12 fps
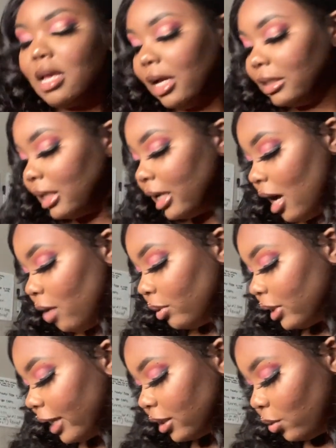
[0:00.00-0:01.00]
Because it comes
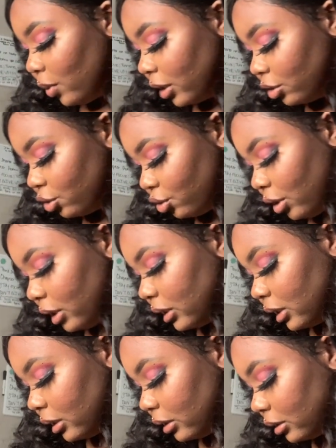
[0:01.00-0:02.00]
with, like, little
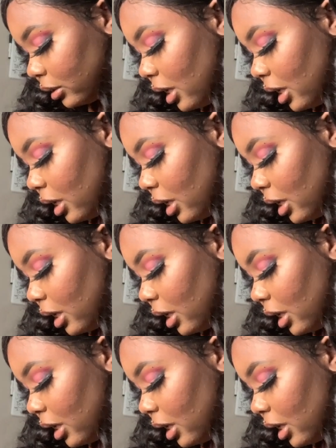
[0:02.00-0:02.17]
instructions